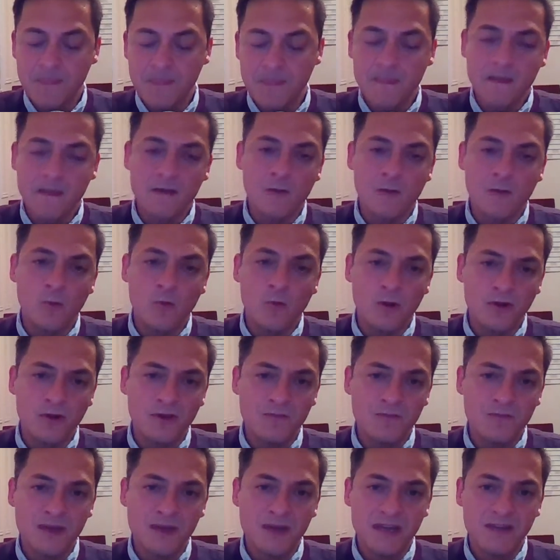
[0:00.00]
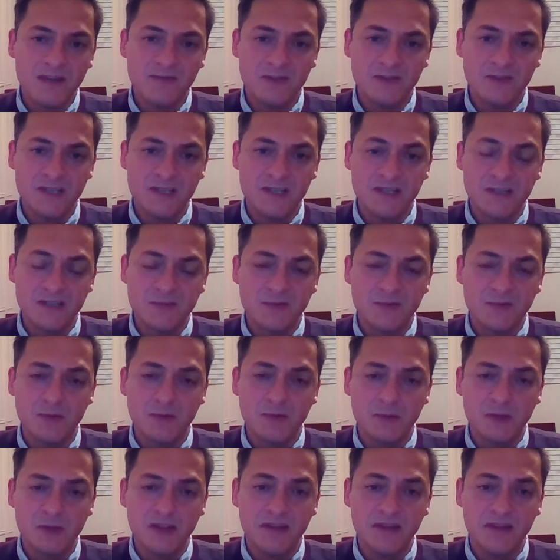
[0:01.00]
One of the main reasons,
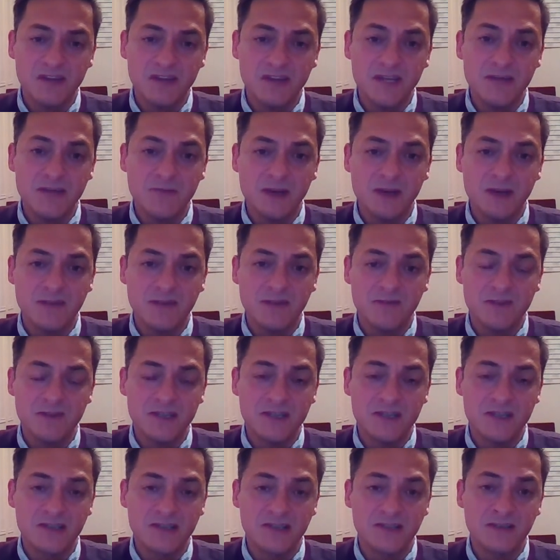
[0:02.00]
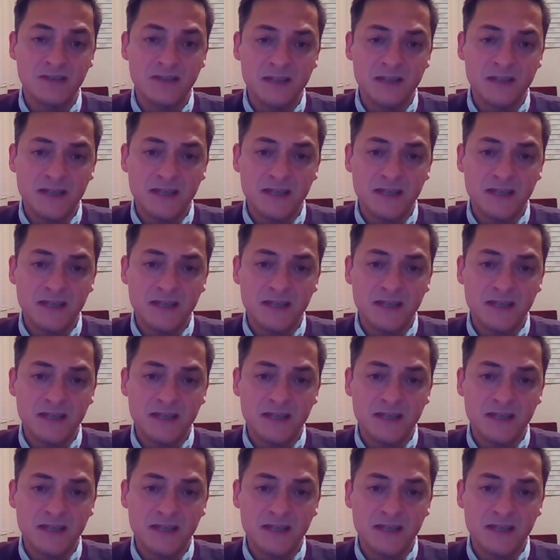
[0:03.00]
probably the main reason,